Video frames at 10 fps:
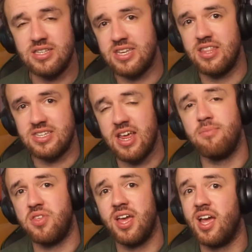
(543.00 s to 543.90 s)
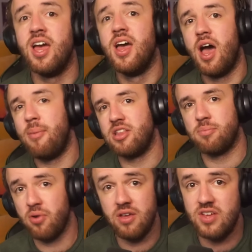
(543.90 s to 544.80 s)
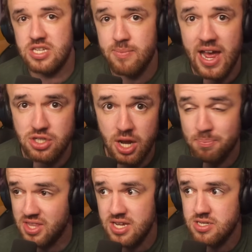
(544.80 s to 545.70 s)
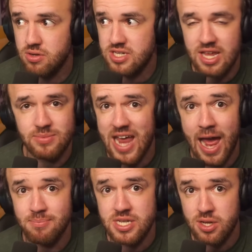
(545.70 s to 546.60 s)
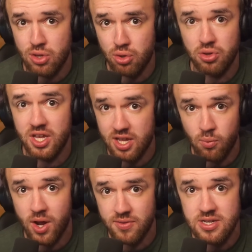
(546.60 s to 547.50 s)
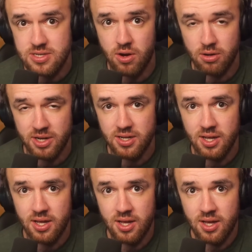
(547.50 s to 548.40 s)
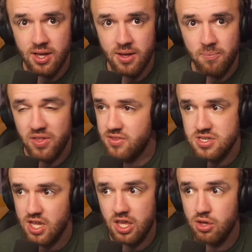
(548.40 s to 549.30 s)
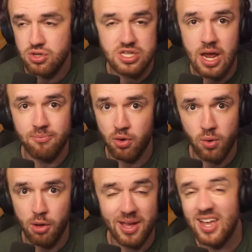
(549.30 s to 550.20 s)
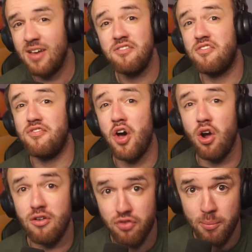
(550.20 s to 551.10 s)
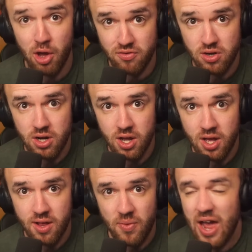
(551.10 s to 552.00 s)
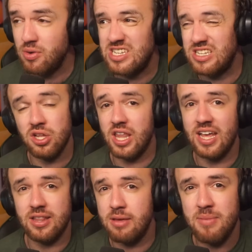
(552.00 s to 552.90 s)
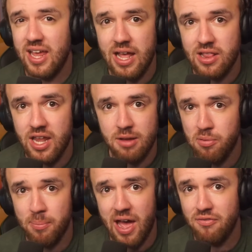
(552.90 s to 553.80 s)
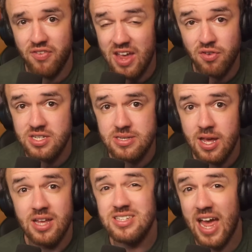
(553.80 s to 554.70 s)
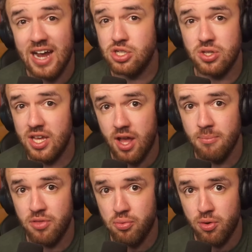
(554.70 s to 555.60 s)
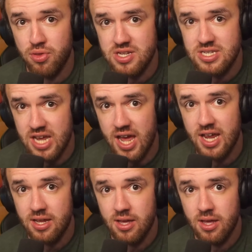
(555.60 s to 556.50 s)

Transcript: say the same thing about the previous matchup, but these two teams absolutely can win this tournament. And this is a huge step for Roma. Far from over. I would still likely make Athletic Bilbao favorites to actually come through this tie,